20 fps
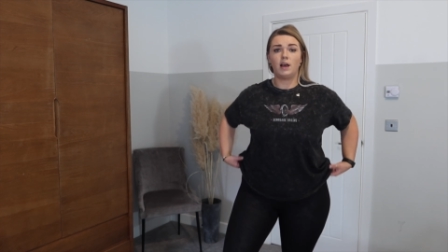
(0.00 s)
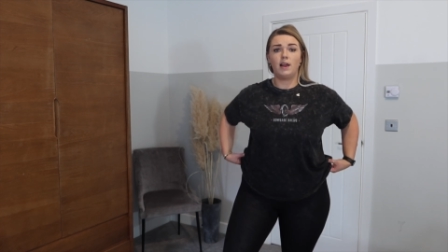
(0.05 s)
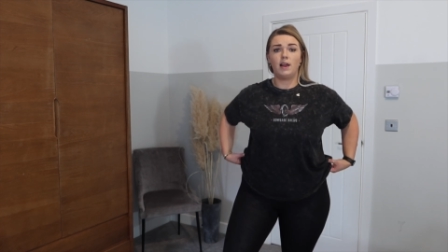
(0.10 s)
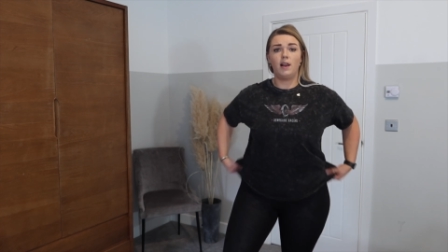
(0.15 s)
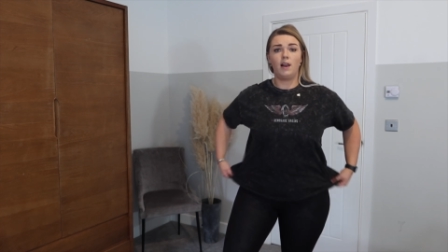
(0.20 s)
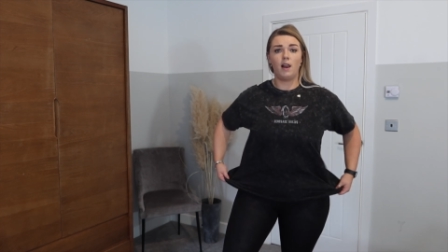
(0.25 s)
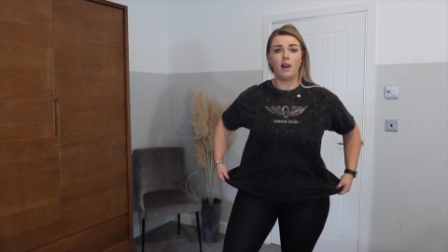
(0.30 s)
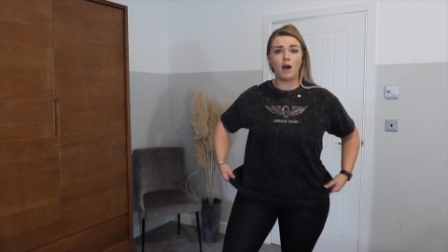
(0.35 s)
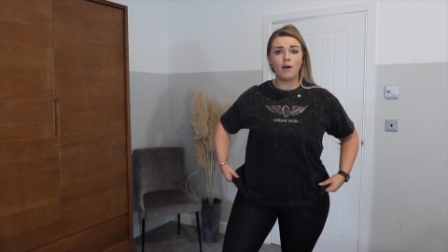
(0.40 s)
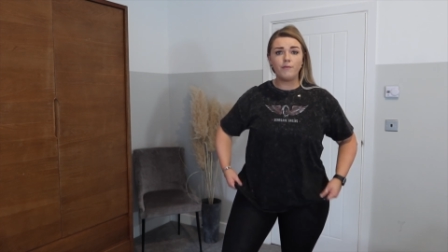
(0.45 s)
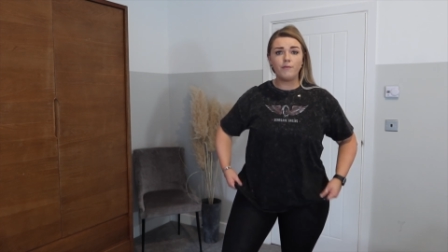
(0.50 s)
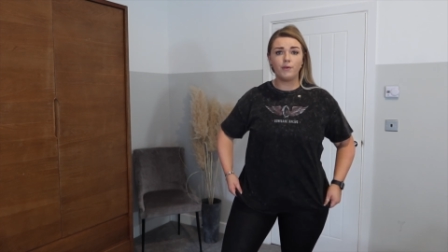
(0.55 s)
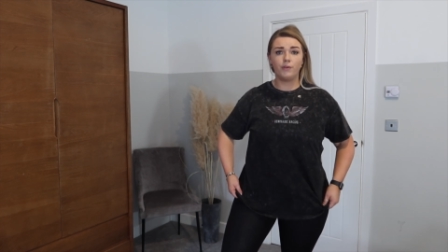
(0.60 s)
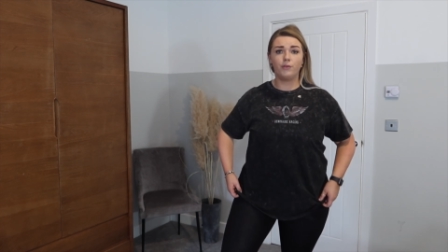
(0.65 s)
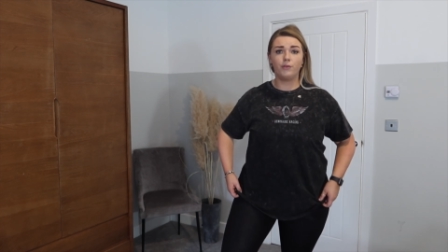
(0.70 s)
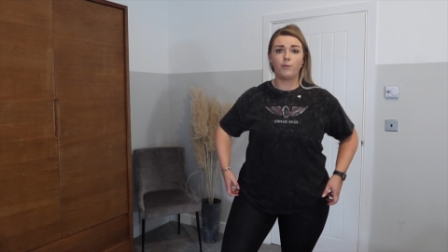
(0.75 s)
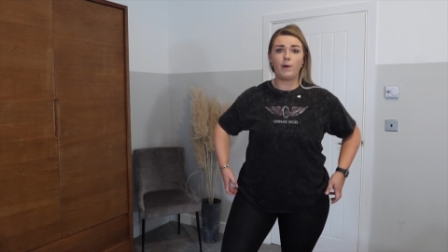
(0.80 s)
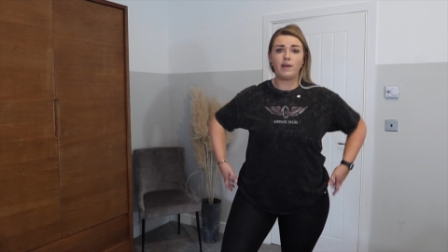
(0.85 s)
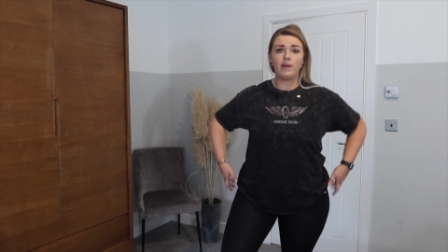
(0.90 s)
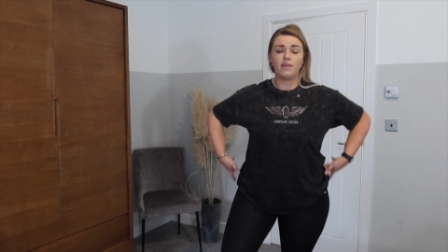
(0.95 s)
I love
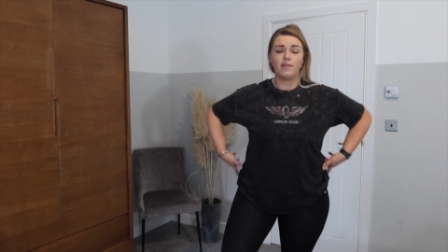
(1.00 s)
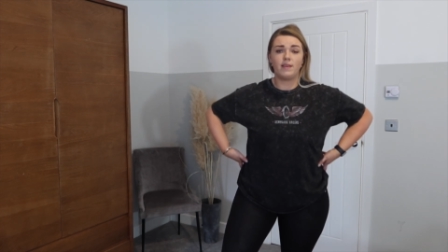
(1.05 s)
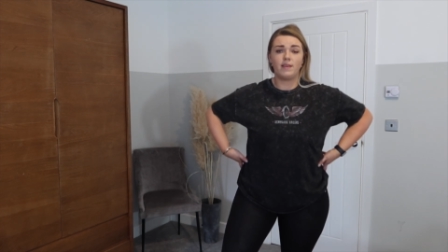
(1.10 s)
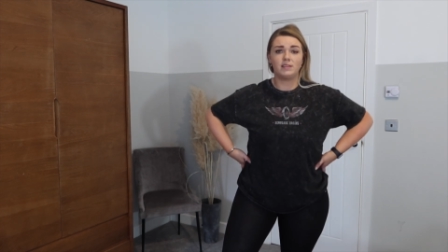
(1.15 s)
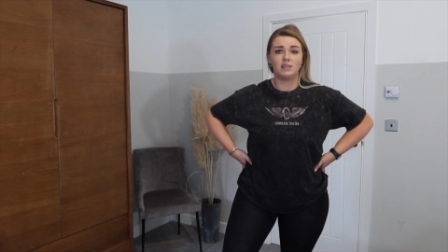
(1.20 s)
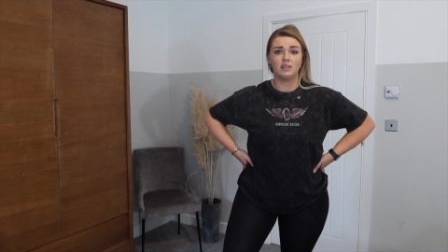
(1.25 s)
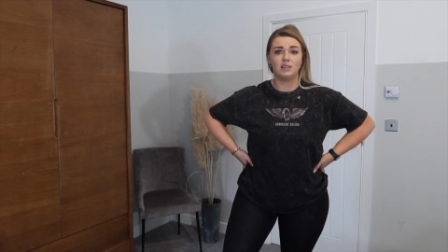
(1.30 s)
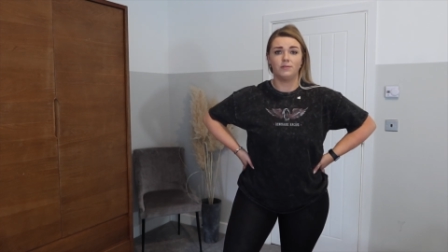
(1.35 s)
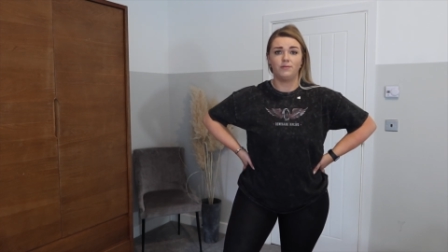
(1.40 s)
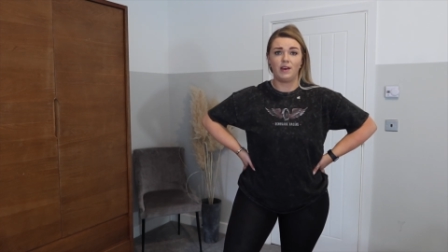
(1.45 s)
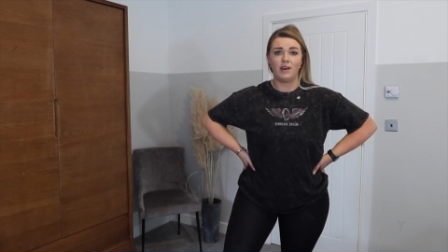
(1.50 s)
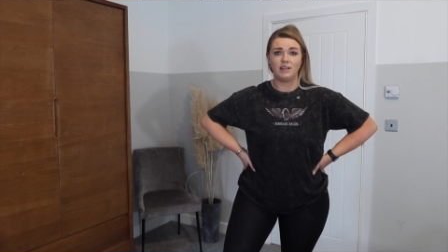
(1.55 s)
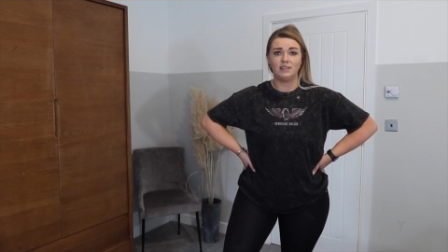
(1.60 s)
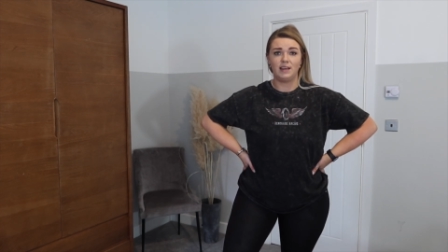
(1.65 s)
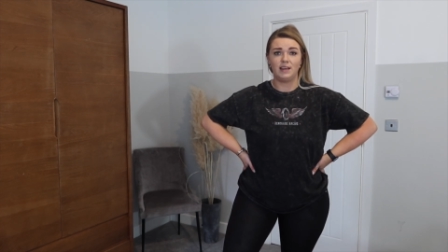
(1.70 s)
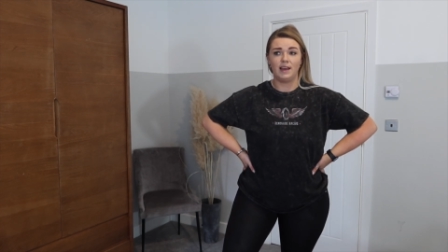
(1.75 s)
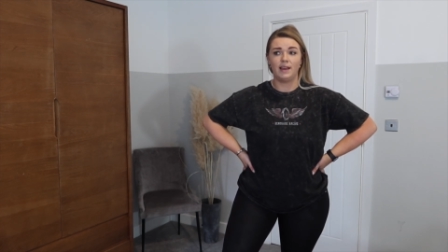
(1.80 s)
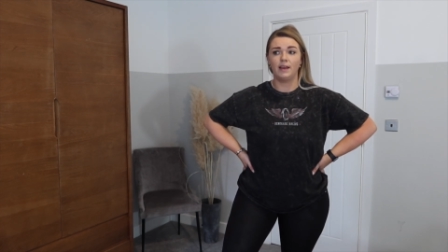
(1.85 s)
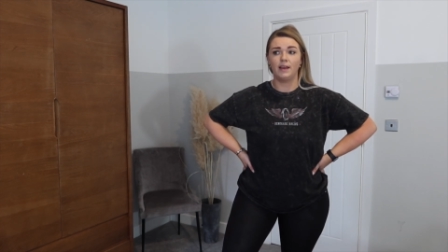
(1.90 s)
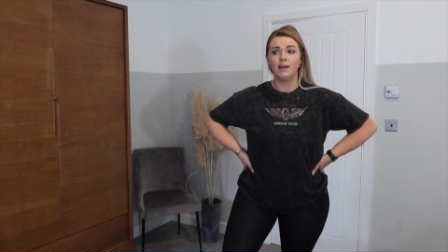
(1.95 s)
the way that this is
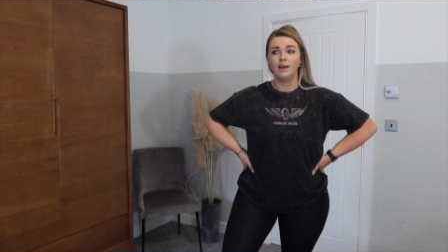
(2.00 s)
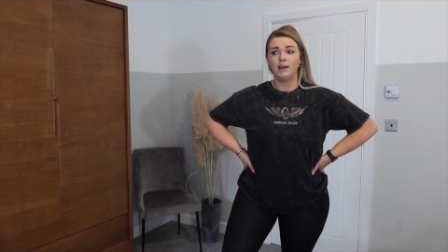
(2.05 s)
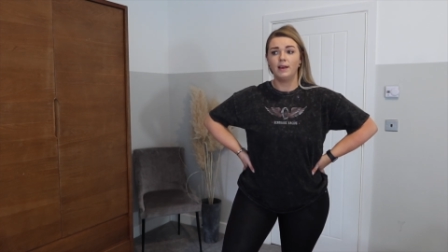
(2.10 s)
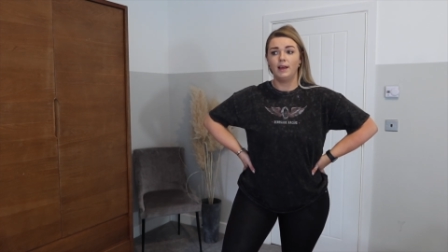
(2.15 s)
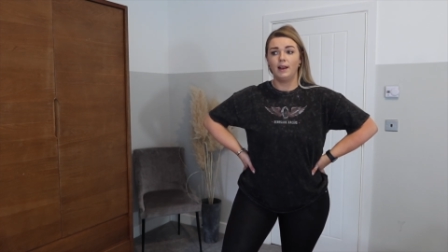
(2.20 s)
fitting.